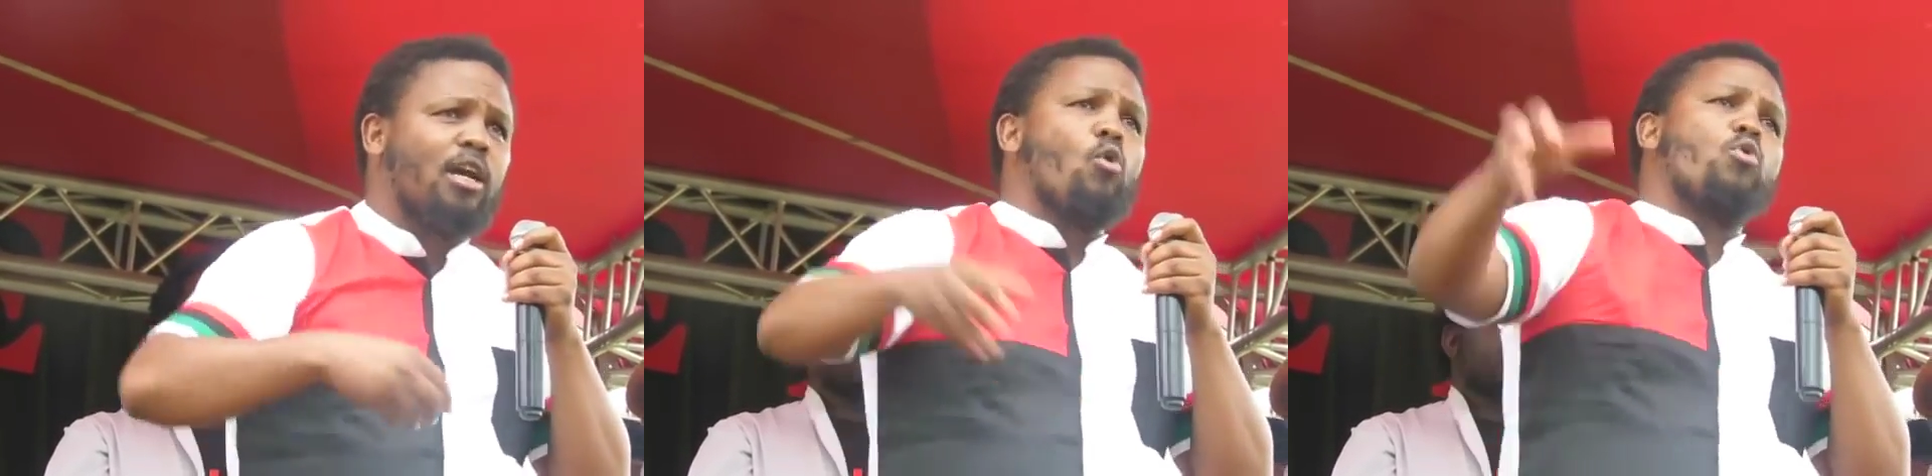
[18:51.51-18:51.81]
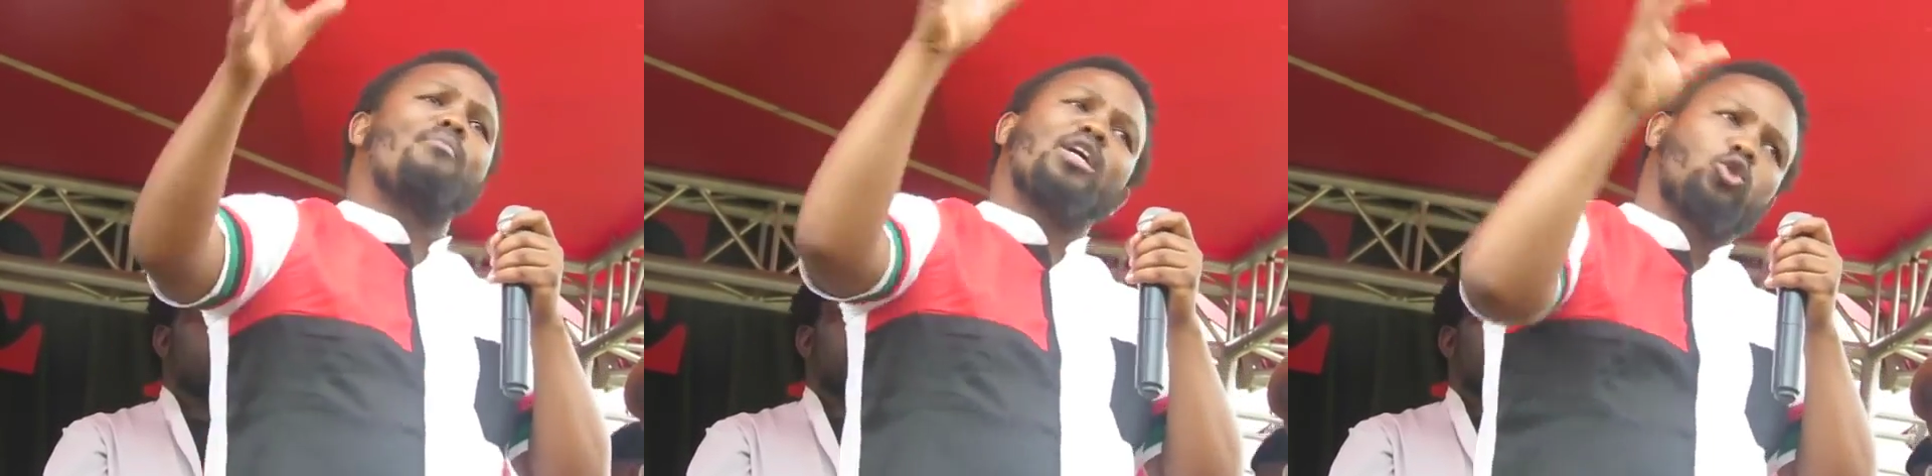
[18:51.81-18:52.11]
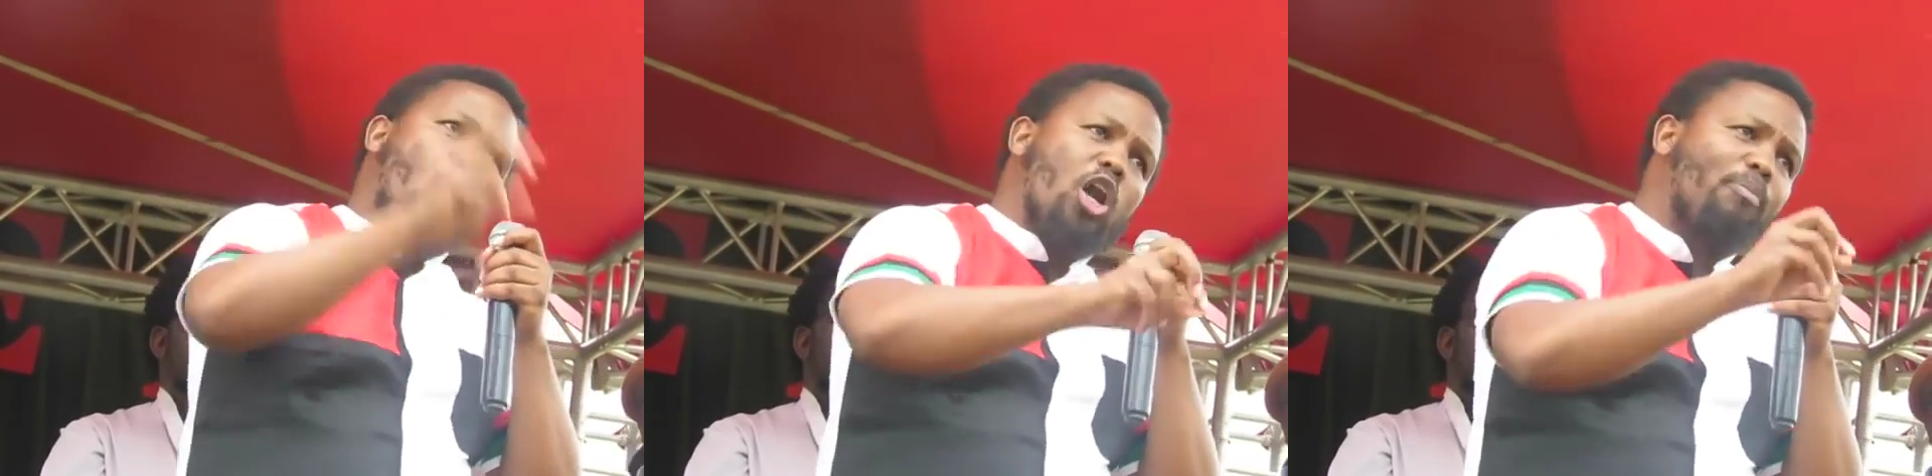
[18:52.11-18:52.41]
We must
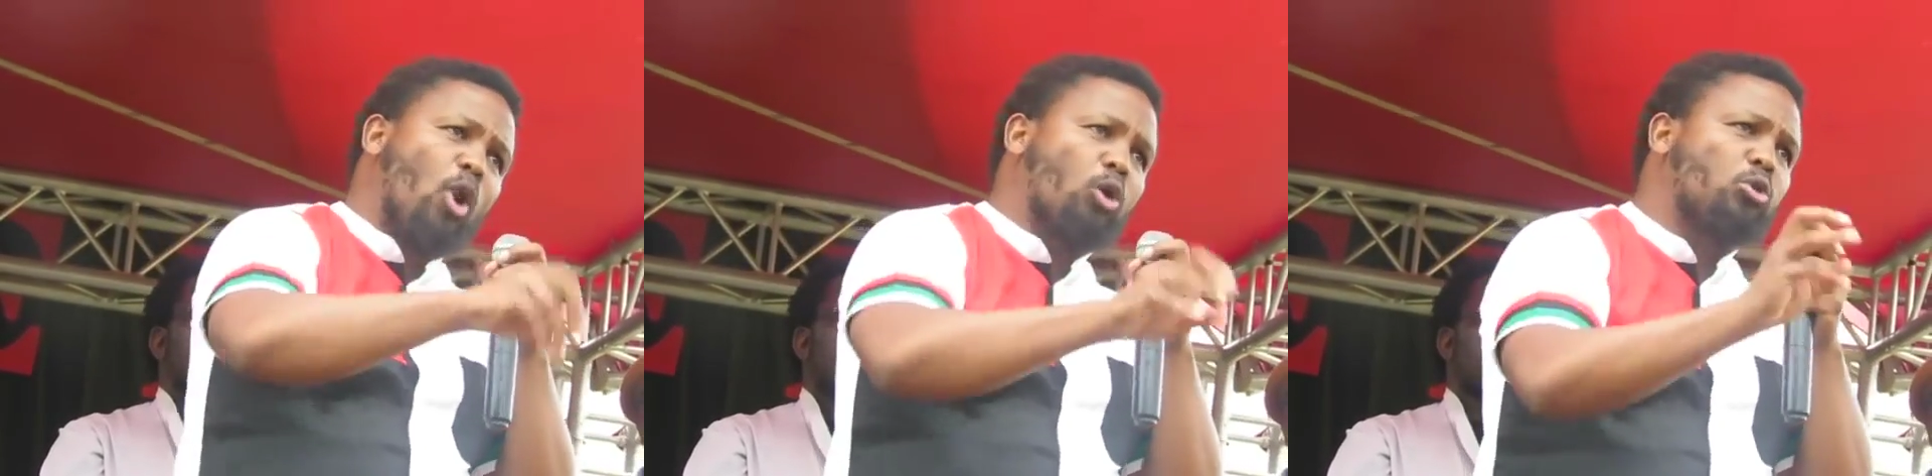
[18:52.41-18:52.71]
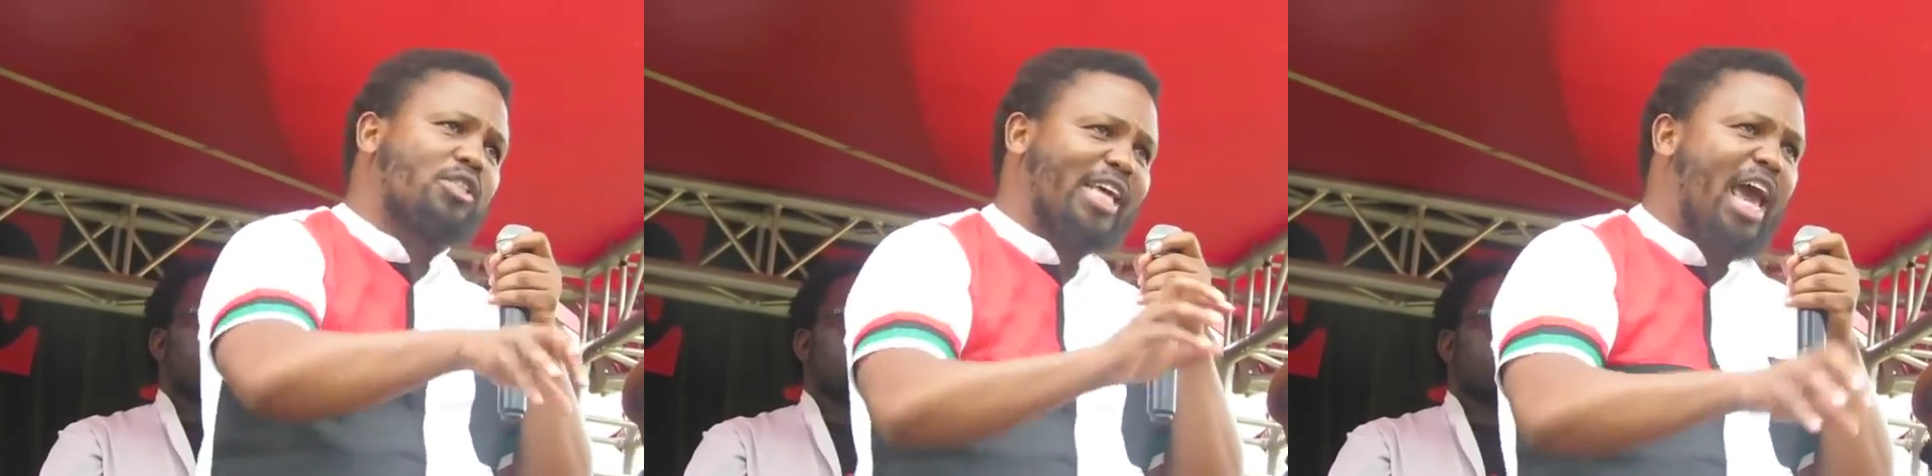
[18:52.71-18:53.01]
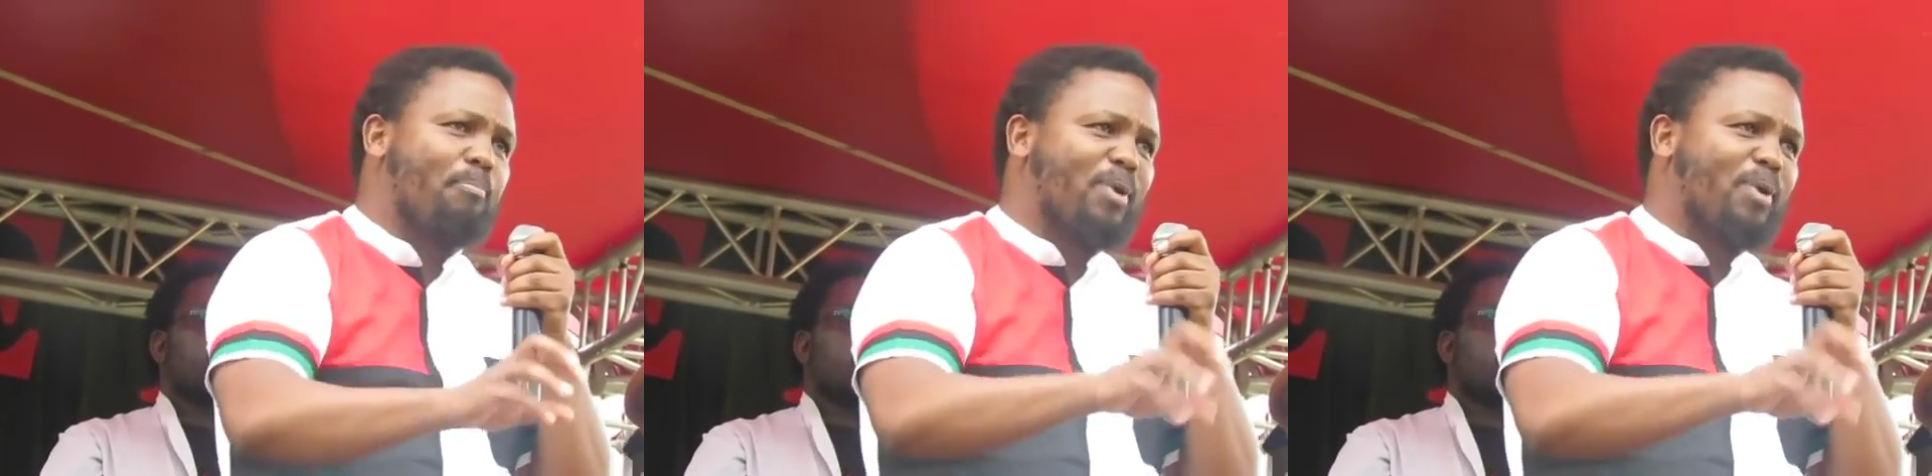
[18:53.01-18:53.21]
all belong to the same